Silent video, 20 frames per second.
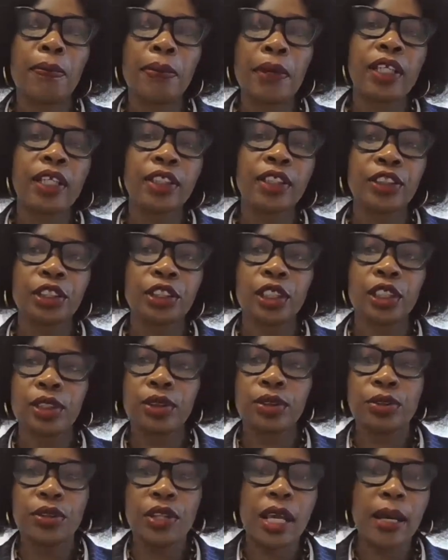page
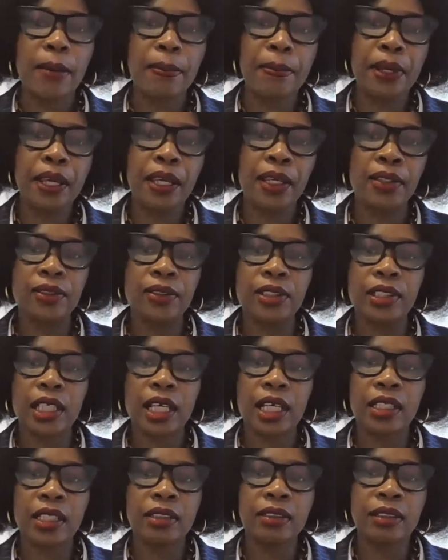to their page,
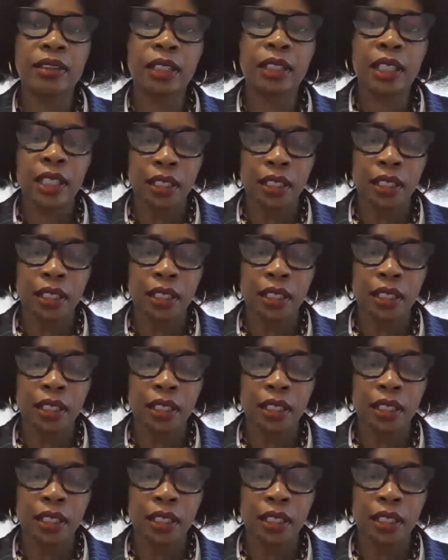and